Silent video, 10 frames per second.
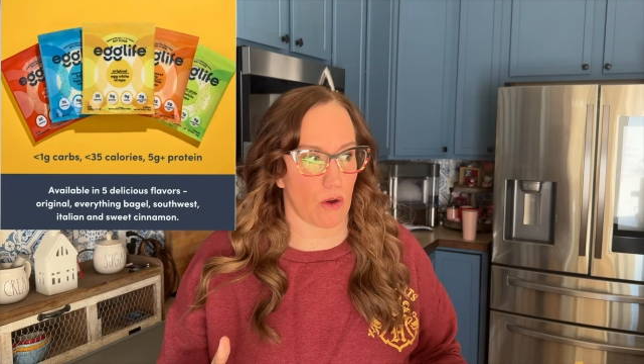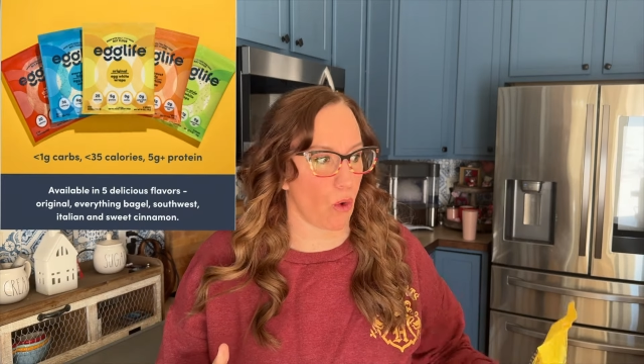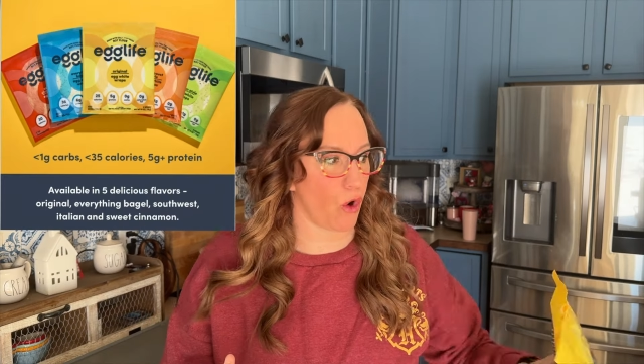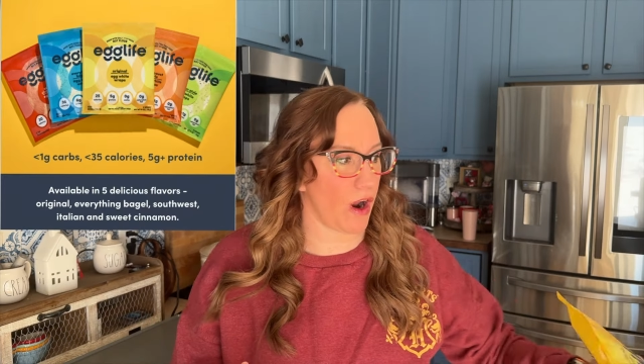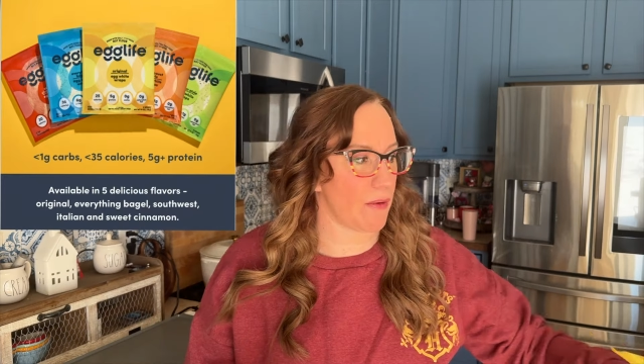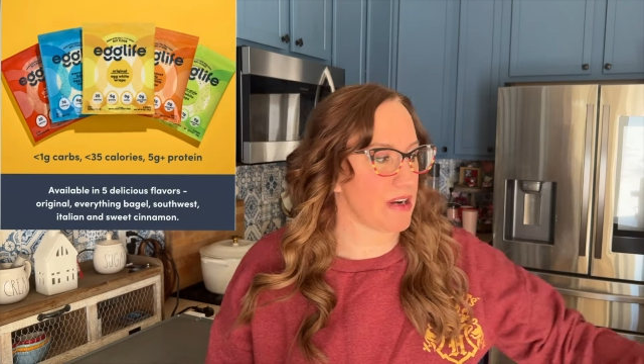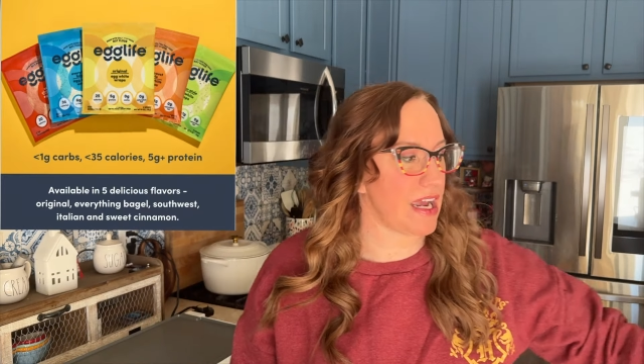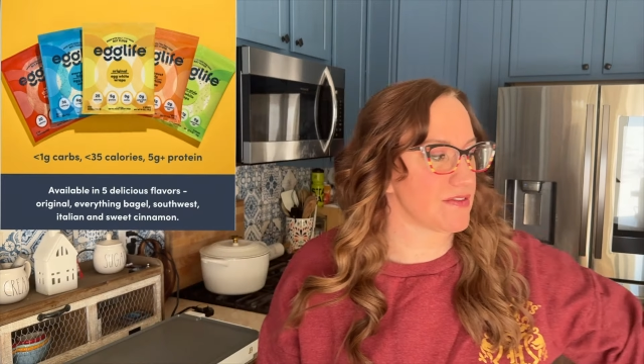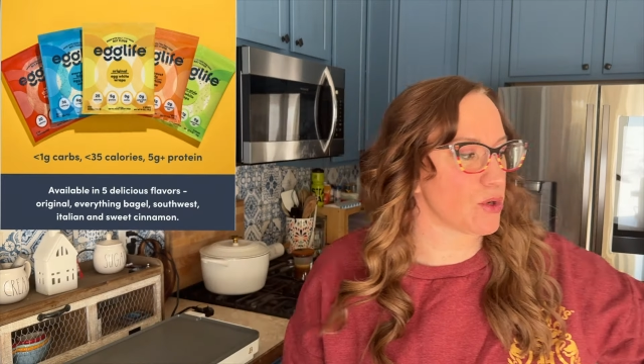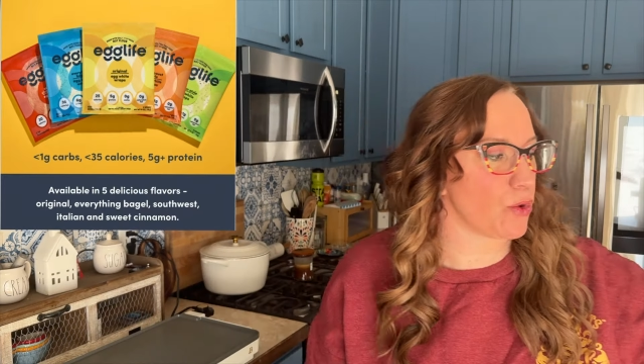or I would
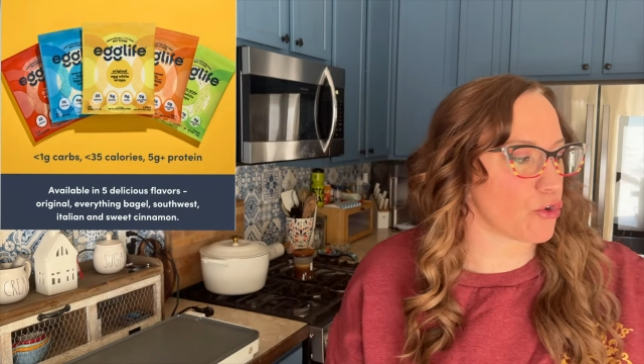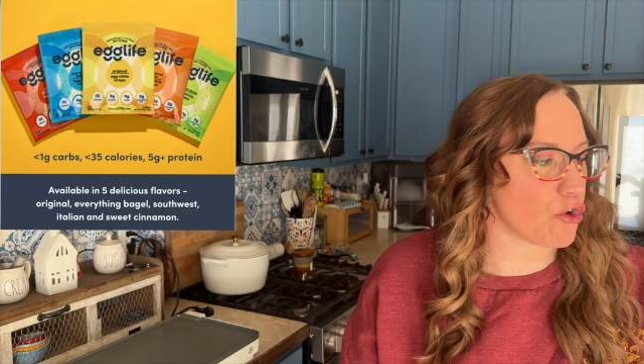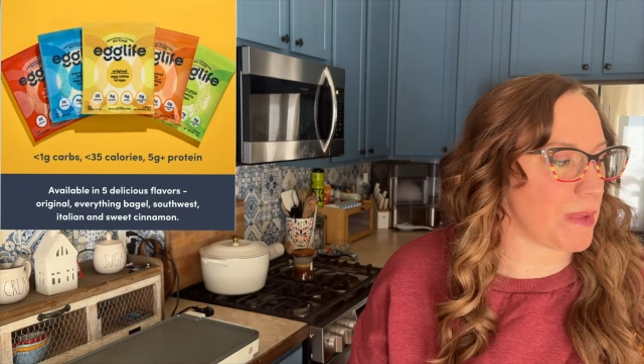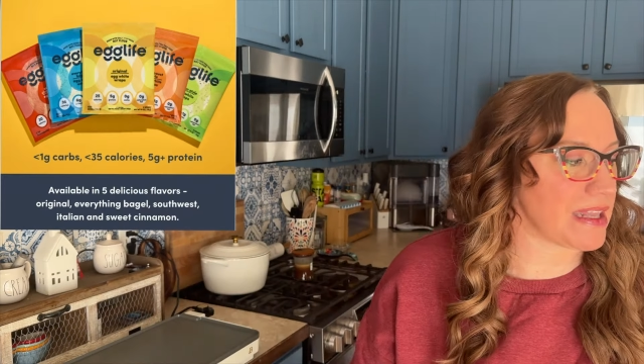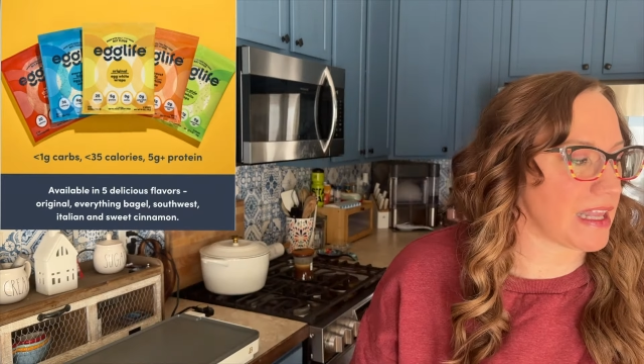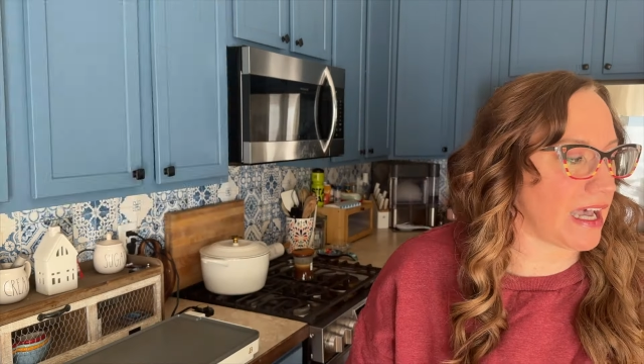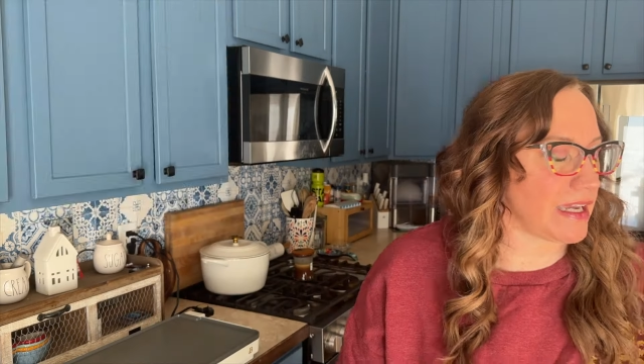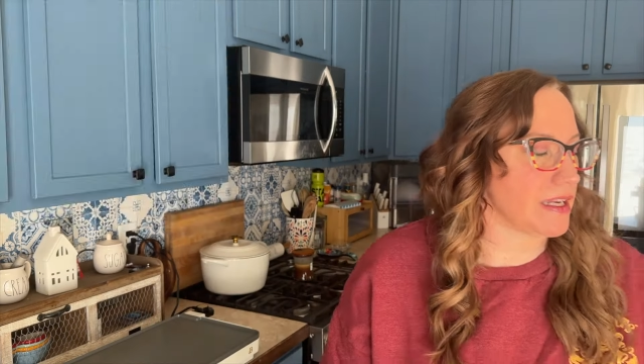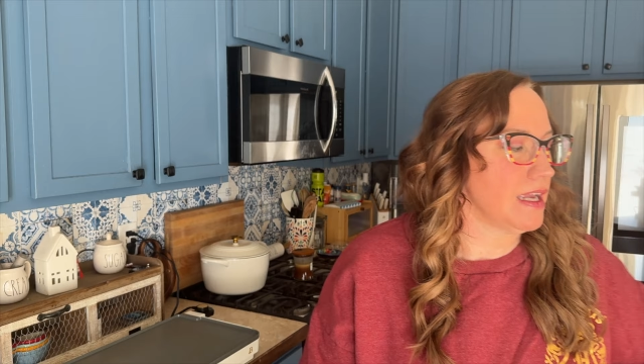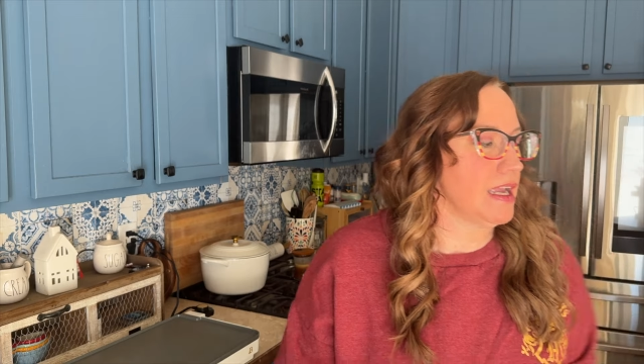have to order them online.